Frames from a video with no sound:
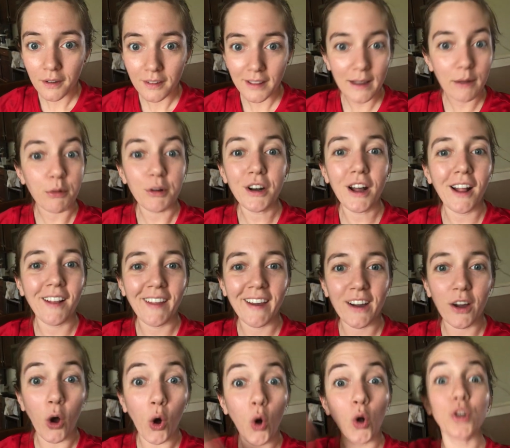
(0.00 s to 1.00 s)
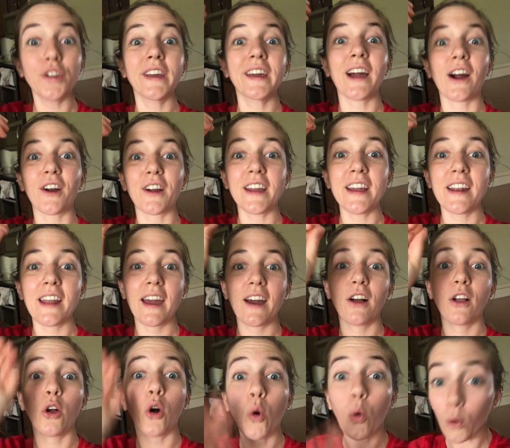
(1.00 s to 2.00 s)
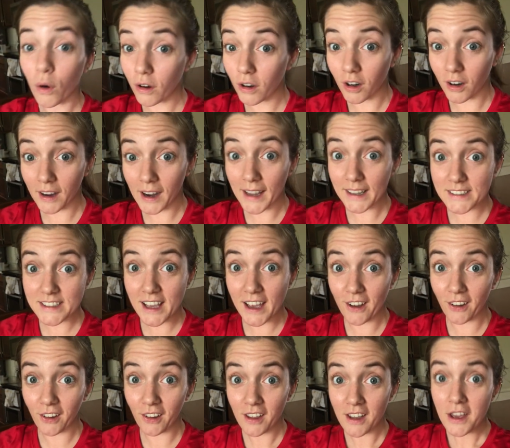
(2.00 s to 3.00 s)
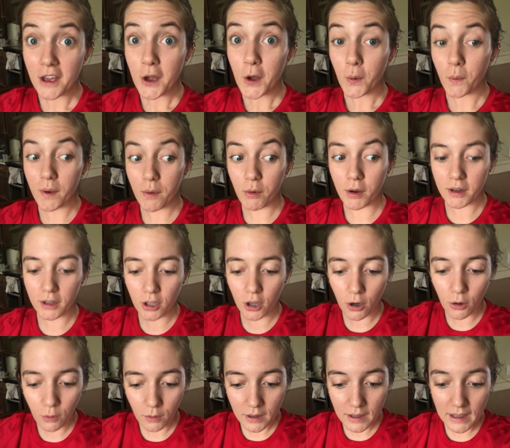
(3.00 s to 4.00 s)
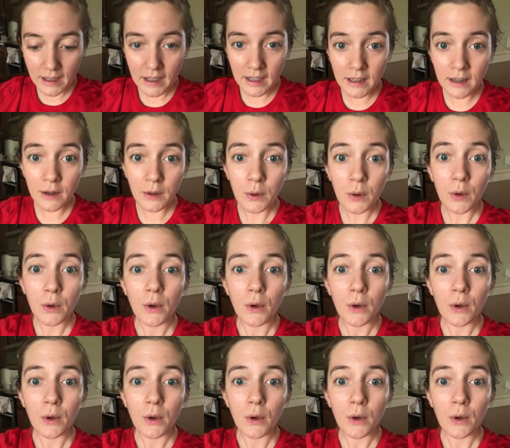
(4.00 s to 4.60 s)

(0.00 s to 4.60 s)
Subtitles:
like we're not like holding our inhale or our exhale. We want to go in,